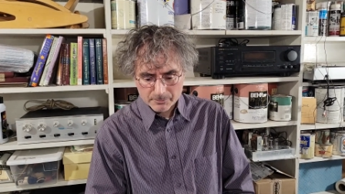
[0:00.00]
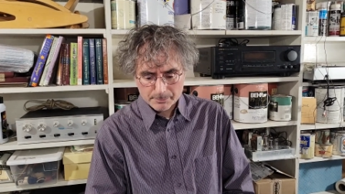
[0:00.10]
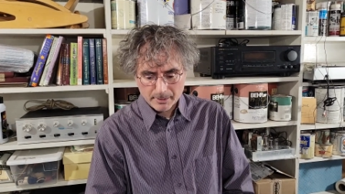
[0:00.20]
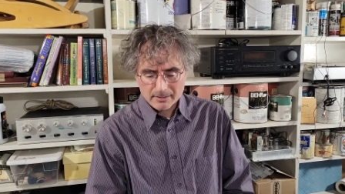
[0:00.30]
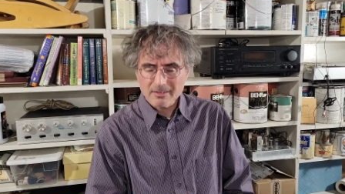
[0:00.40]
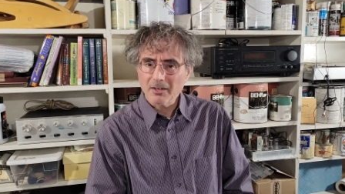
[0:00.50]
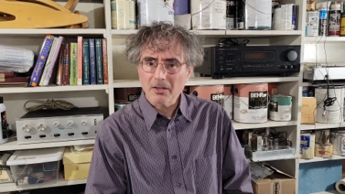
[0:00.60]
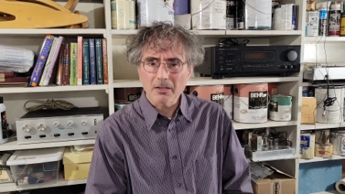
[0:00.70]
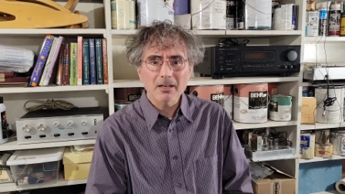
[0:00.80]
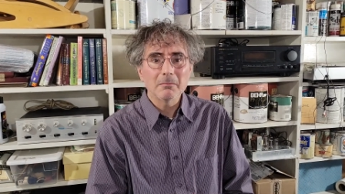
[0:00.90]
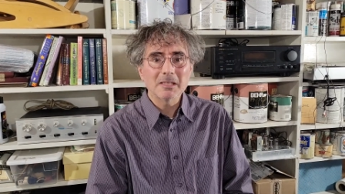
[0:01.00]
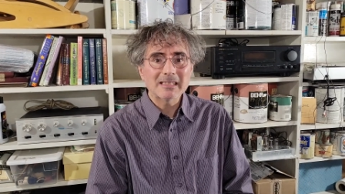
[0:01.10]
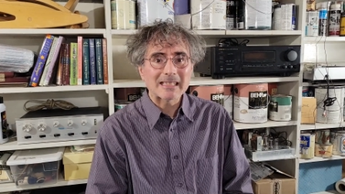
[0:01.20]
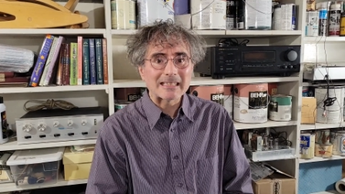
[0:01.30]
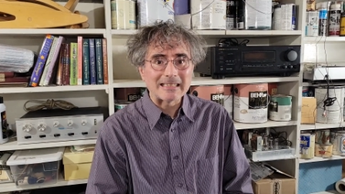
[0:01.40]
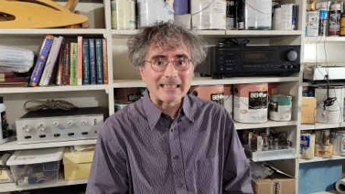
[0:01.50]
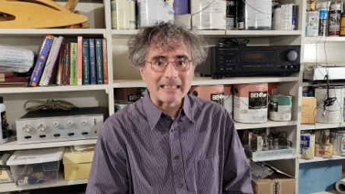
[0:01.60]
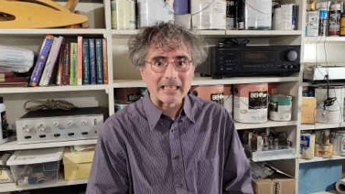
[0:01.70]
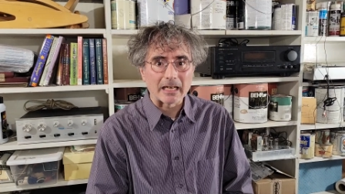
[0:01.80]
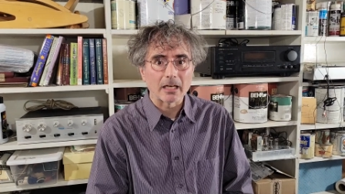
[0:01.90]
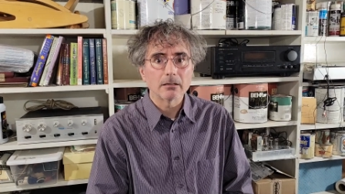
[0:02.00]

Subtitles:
specs are misleading.